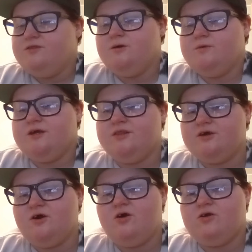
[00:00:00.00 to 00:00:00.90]
Then we get in
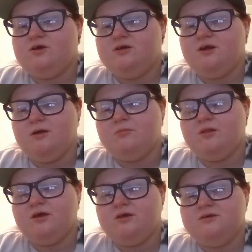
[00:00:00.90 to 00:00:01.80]
the car, and I'm
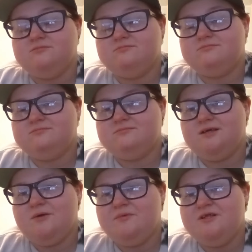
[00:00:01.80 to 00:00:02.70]
like,
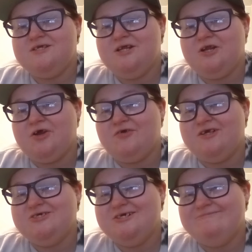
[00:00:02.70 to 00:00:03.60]
can we listen to Night
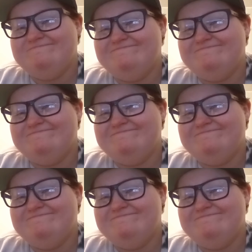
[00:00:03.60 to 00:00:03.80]
Ranger?